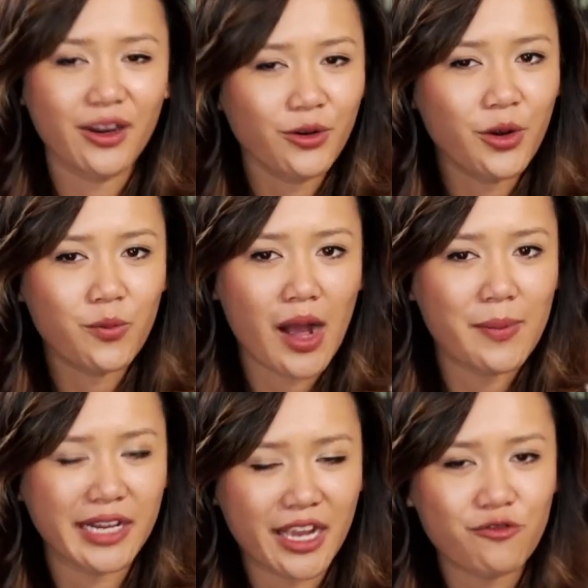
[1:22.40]
I don't know why,
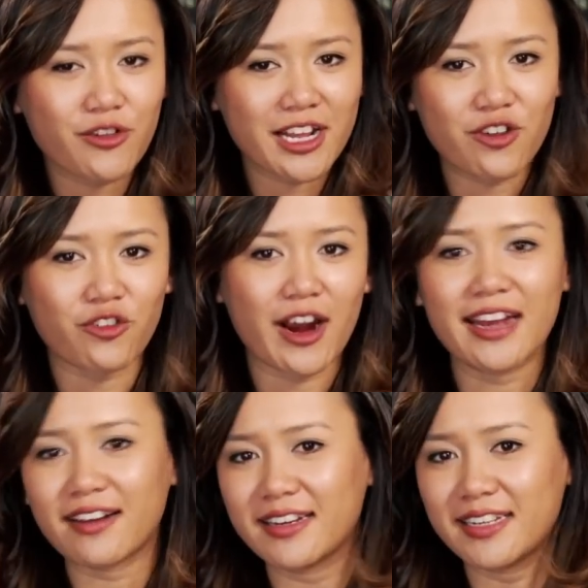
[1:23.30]
but I get really
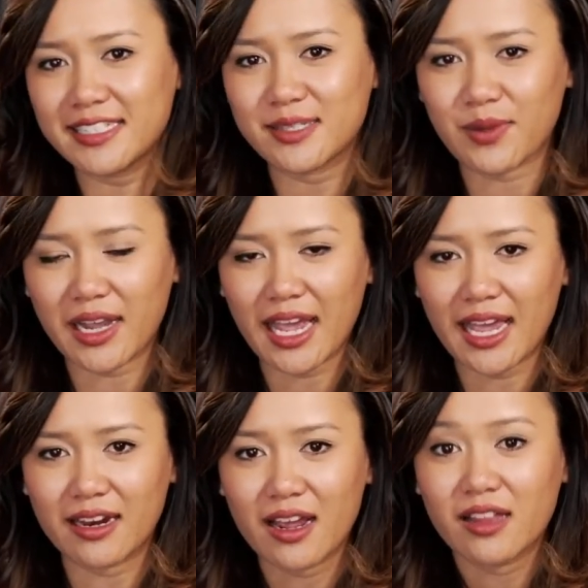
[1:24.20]
grand ideas in my
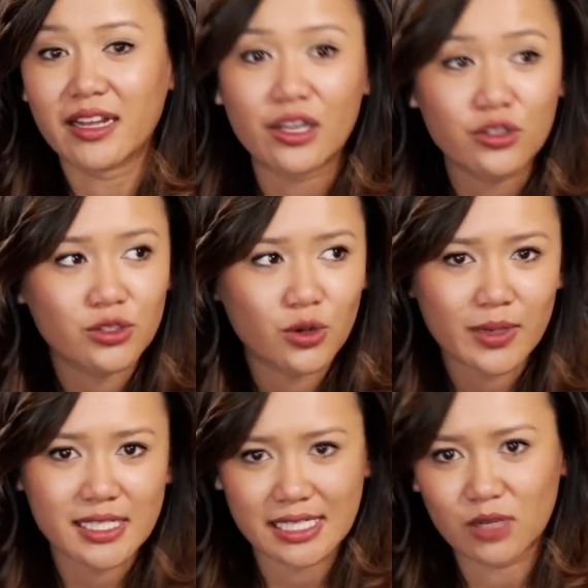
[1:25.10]
head. Like I used to
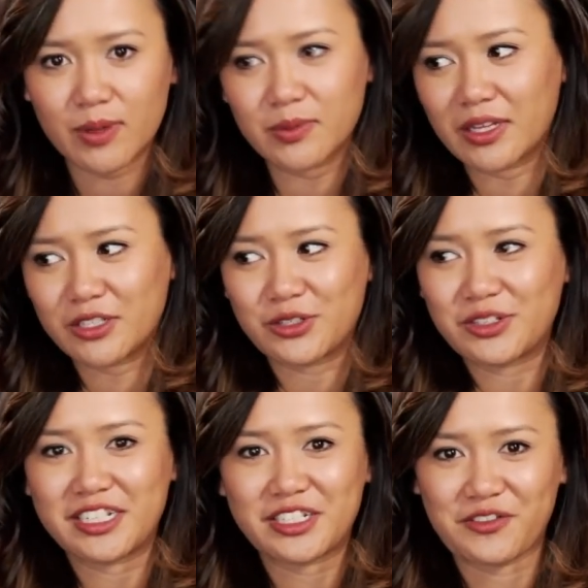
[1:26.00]
always tell people they should
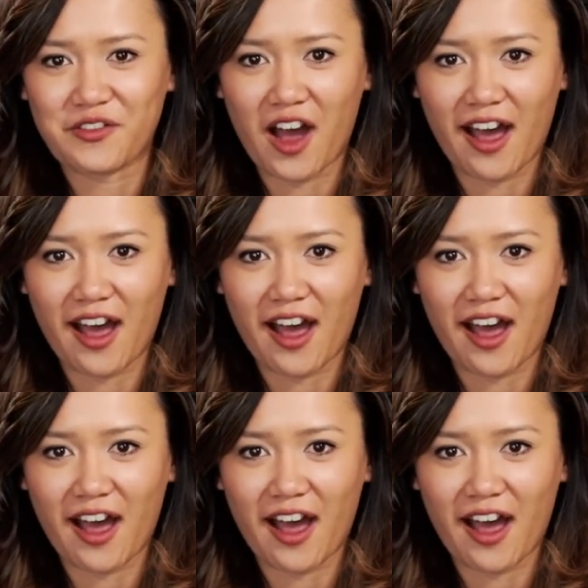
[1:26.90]
audition for